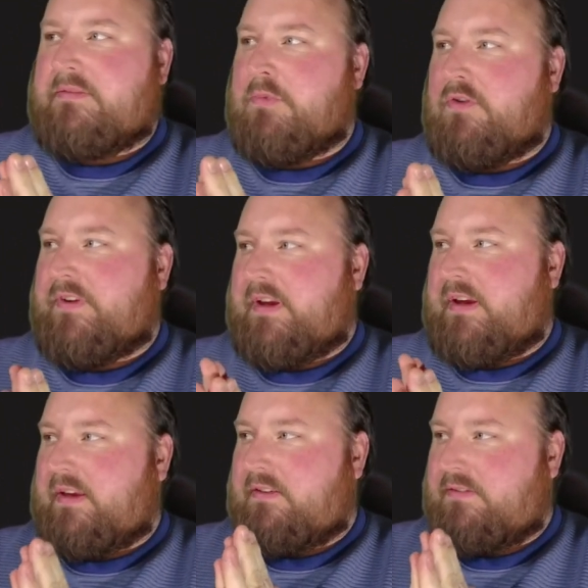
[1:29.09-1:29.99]
movie
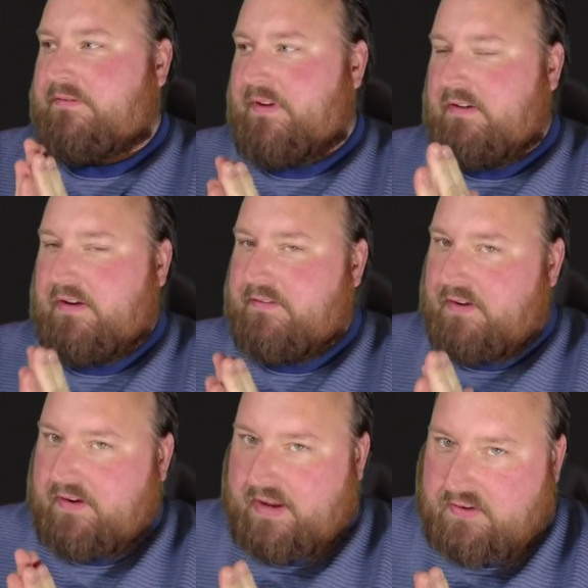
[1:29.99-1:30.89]
is very,
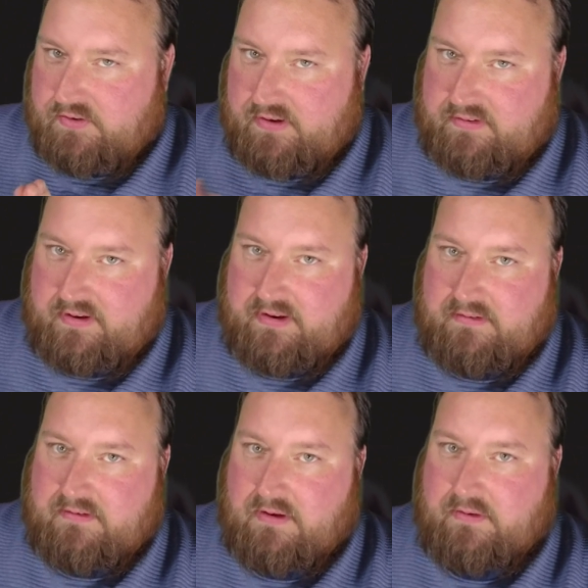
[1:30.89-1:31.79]
very interesting.
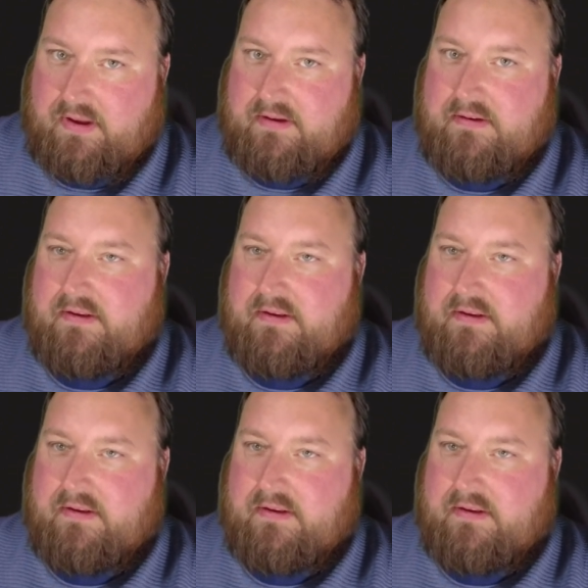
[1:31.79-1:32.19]
Okay,